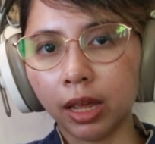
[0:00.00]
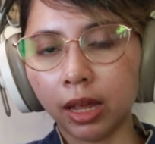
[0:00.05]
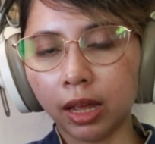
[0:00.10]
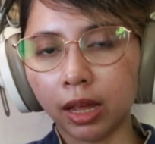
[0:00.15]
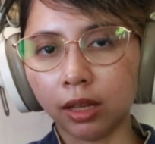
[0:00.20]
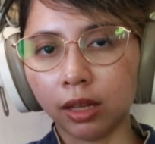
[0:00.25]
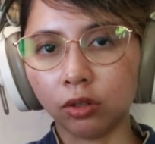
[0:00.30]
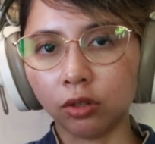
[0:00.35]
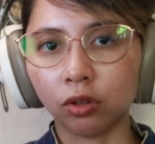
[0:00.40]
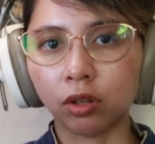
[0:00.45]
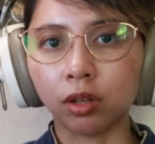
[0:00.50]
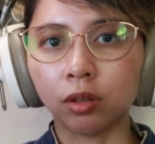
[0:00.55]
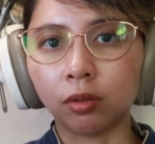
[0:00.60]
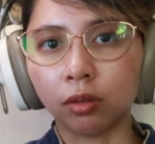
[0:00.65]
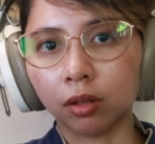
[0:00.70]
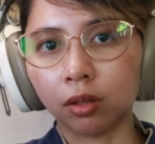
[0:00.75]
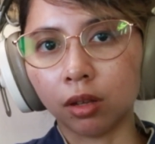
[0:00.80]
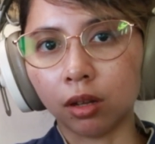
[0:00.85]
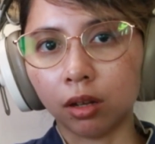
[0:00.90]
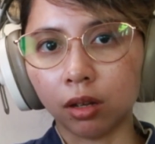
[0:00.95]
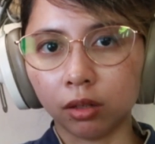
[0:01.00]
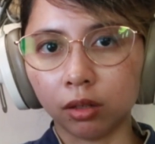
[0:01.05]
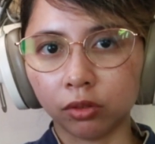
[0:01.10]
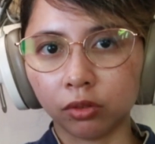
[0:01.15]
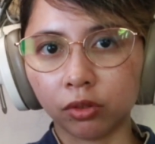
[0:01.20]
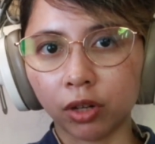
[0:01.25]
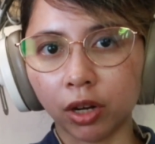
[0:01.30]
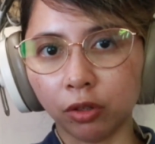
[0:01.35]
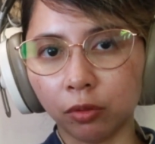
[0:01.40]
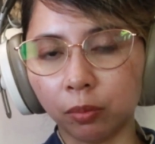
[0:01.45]
and you can
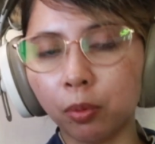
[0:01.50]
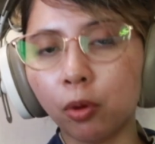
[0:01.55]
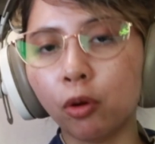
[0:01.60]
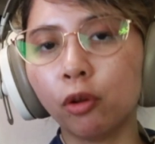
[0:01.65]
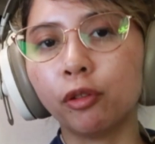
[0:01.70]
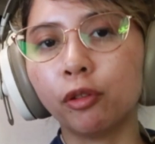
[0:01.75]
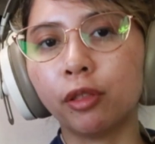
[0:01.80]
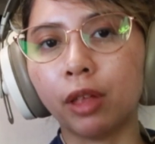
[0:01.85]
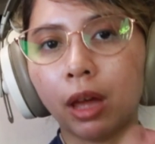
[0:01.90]
try to pull that